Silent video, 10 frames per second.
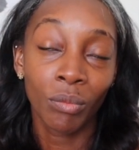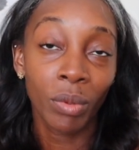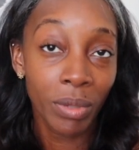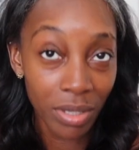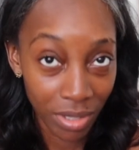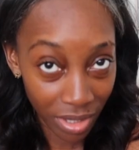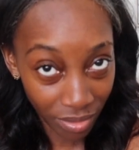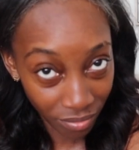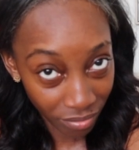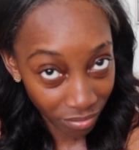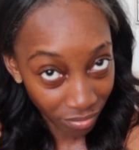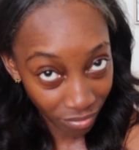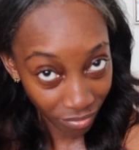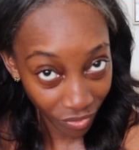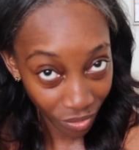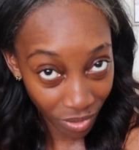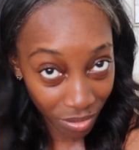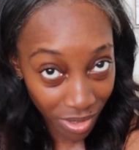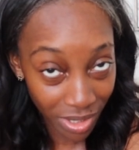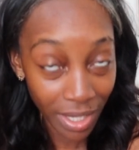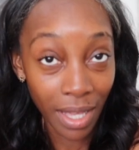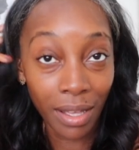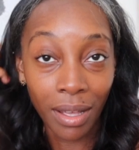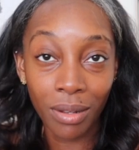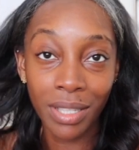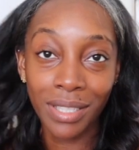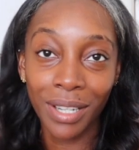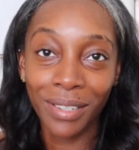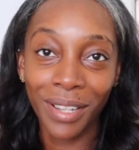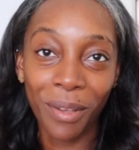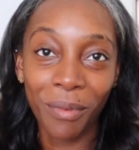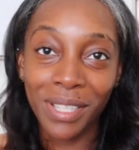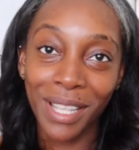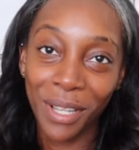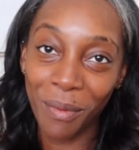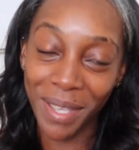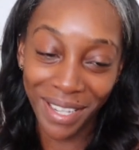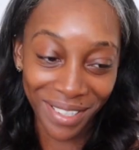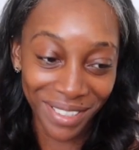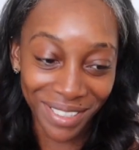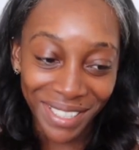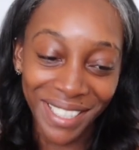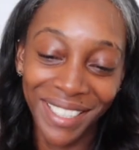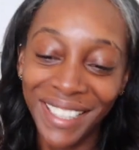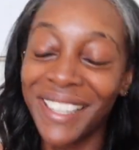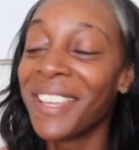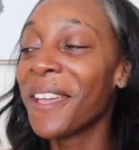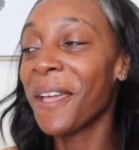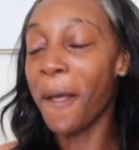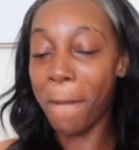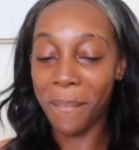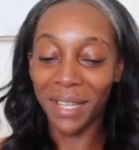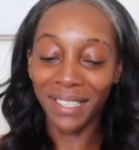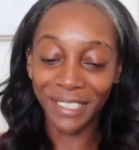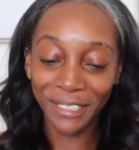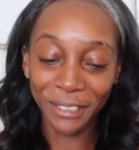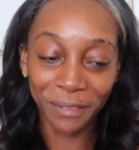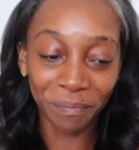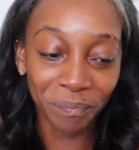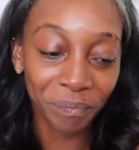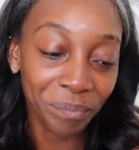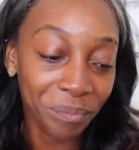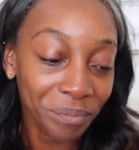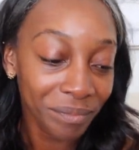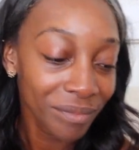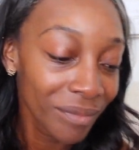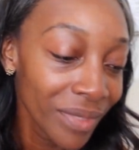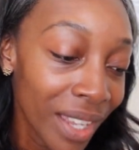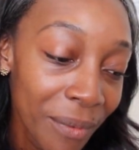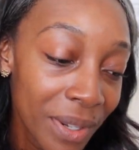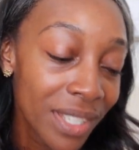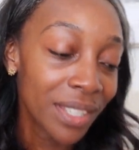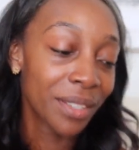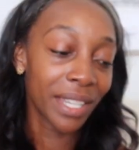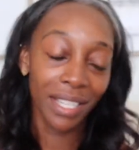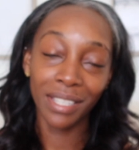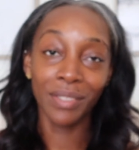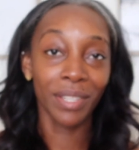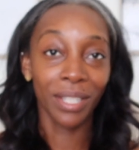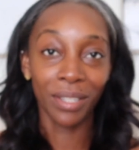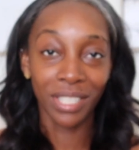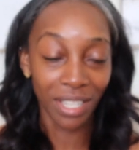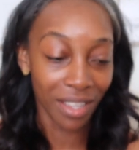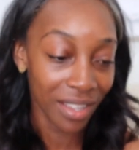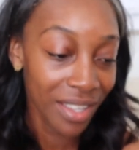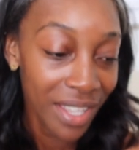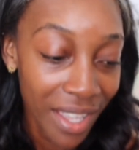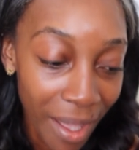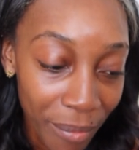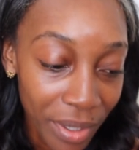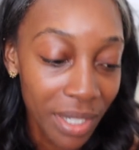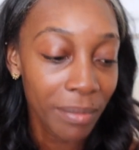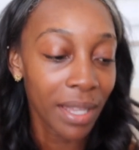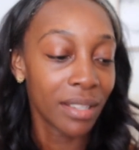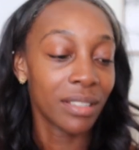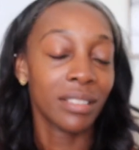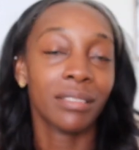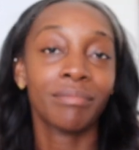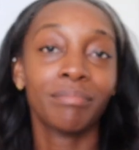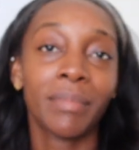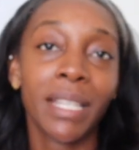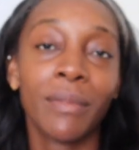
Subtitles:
But we'll see. We will see how all this turned out once I go back curly. But I'm gonna sit here and edit these videos, y'all. I'm reading my